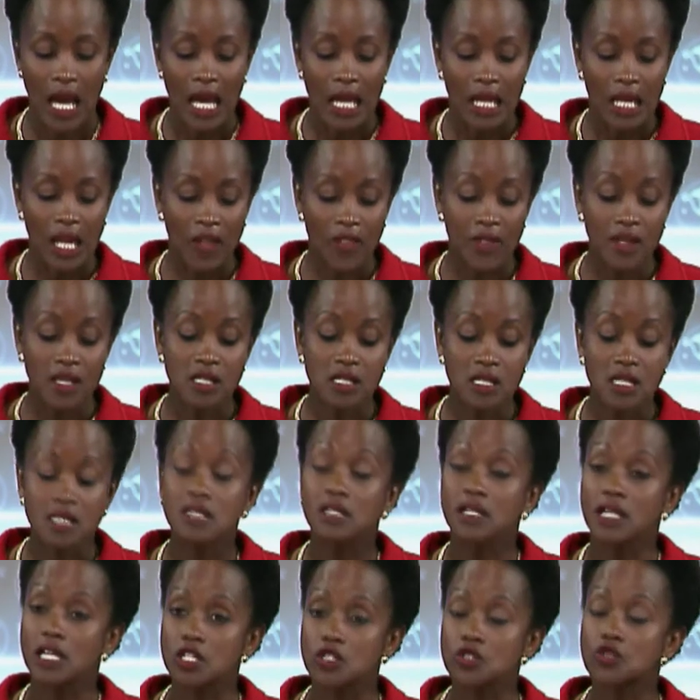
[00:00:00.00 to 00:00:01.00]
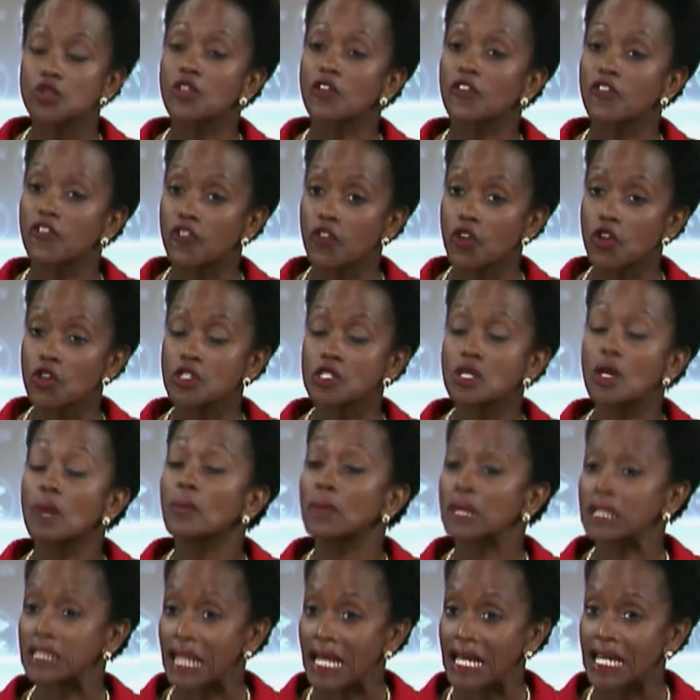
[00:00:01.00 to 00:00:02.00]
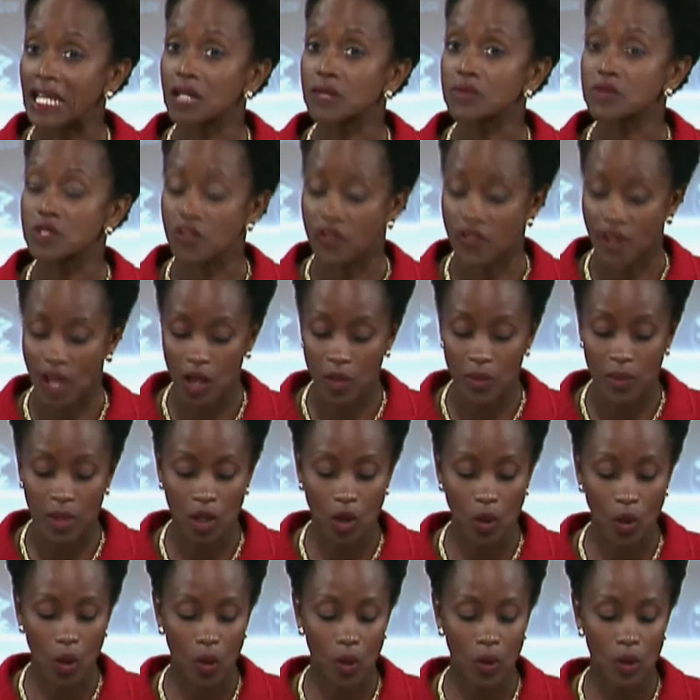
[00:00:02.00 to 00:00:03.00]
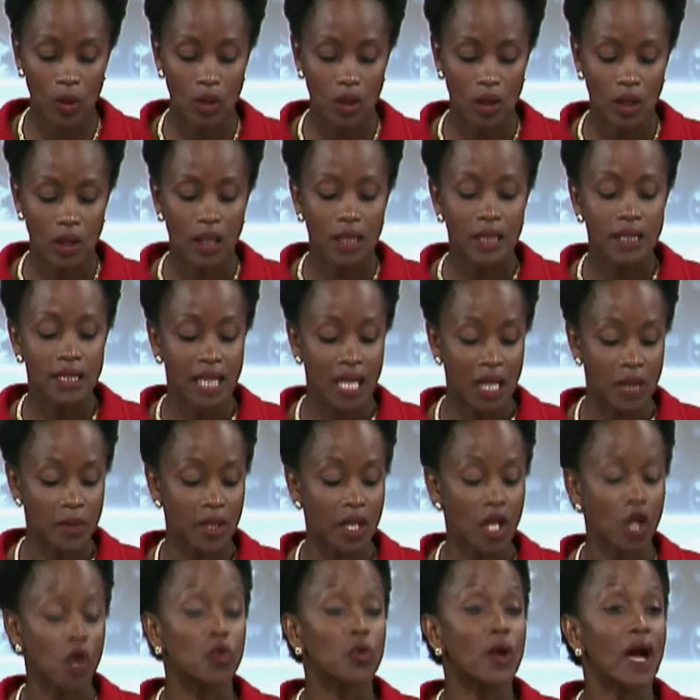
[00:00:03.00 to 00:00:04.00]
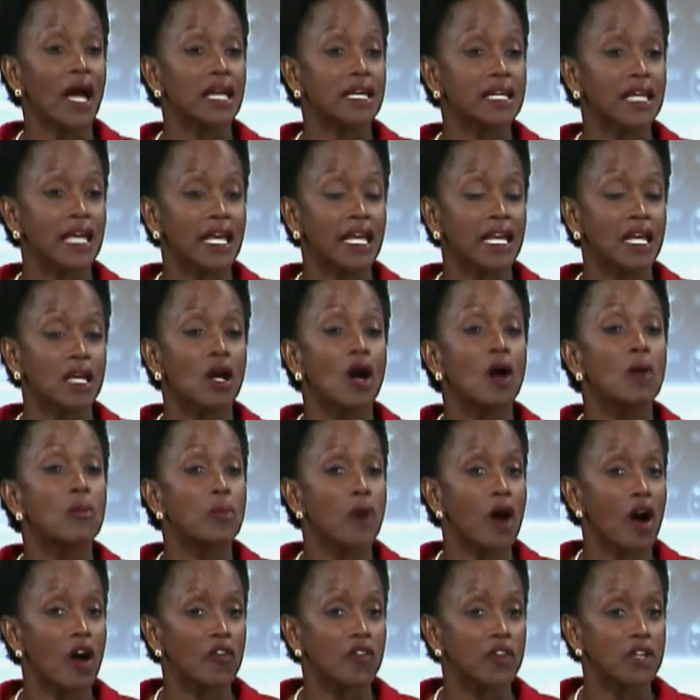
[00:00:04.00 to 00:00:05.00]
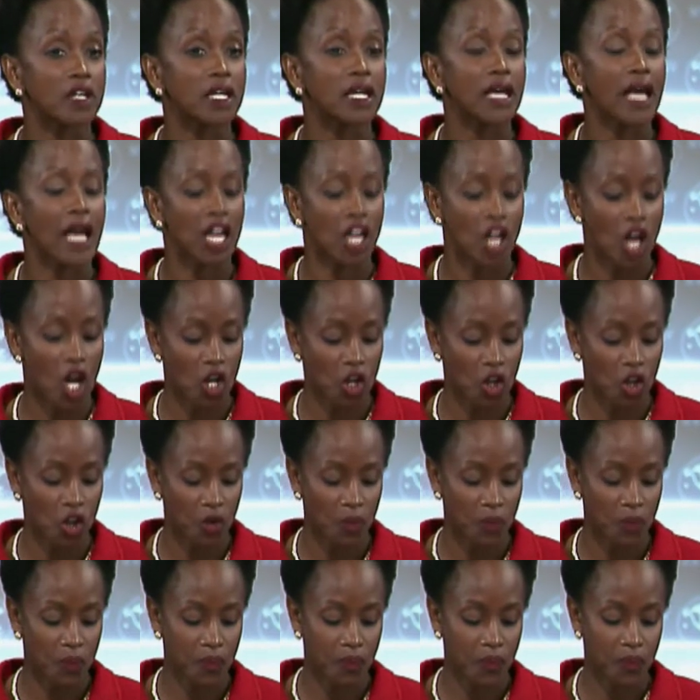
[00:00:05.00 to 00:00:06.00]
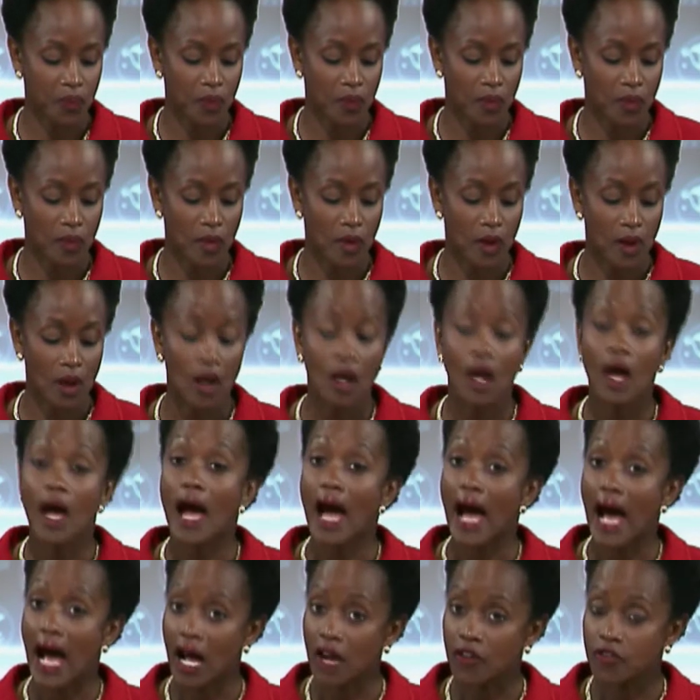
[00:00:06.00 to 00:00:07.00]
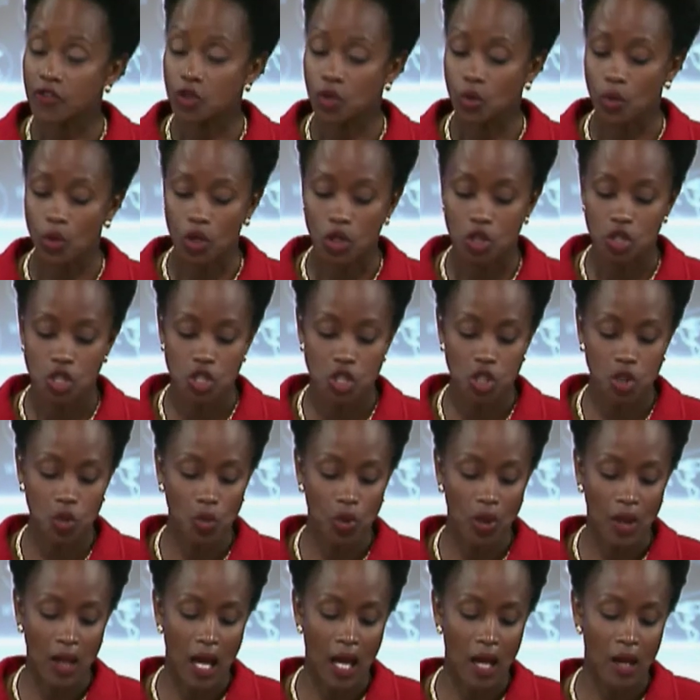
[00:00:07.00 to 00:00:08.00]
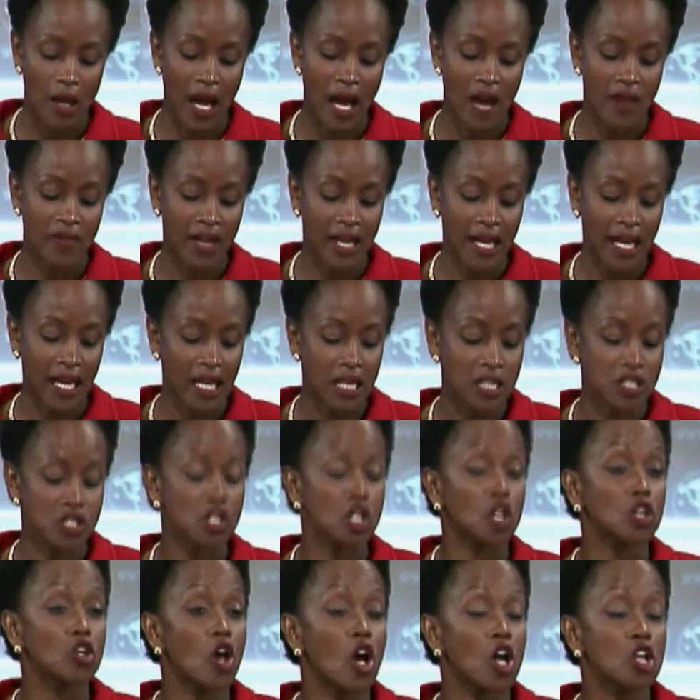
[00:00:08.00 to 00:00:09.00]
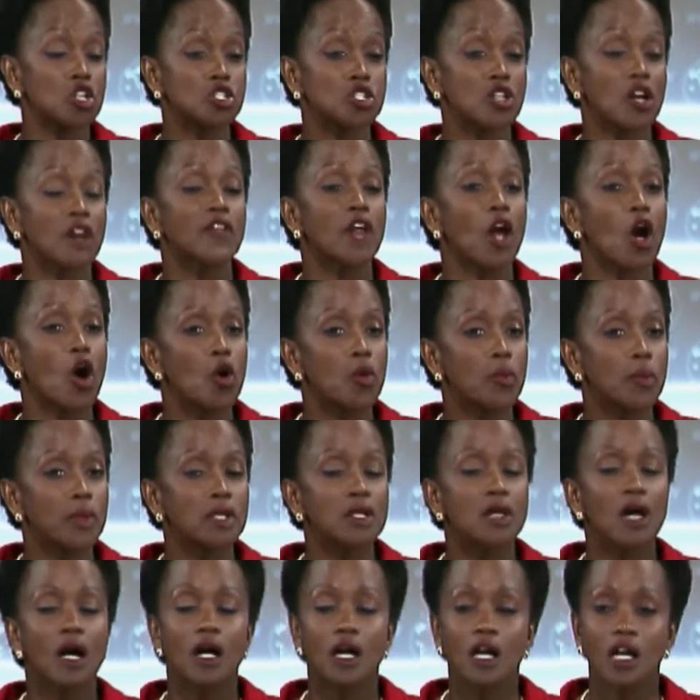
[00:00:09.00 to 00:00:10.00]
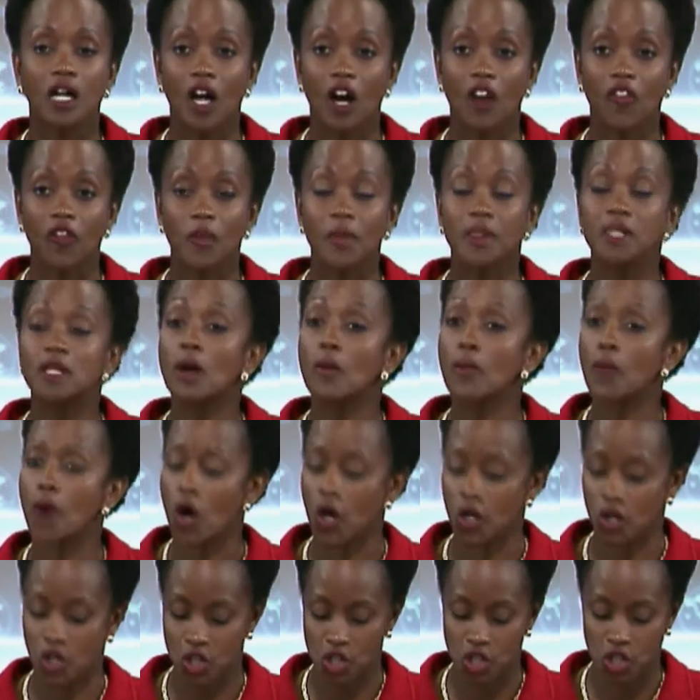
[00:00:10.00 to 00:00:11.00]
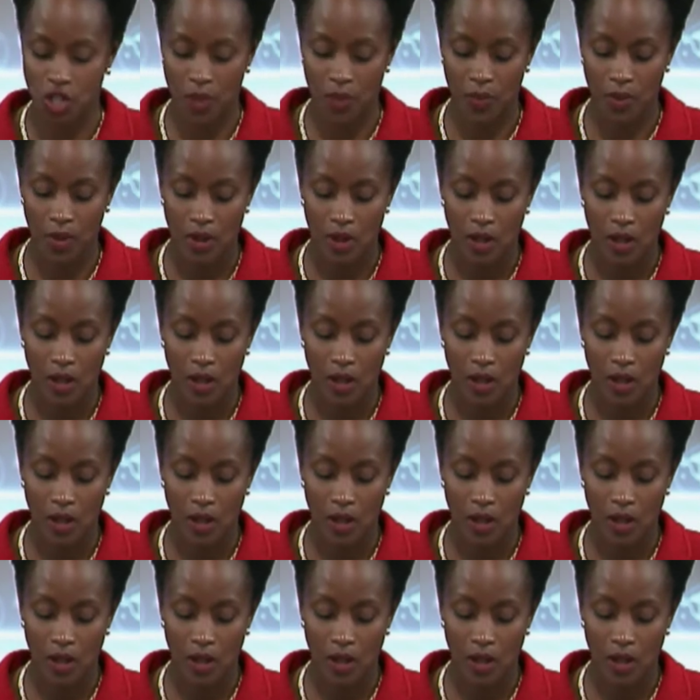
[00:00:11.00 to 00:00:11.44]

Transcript: Now, this is linked to the first Millennium Development Goal, namely eradicating poverty and hunger. Afterward, she will uh, have a hand in the launch of the Open Government Partnership.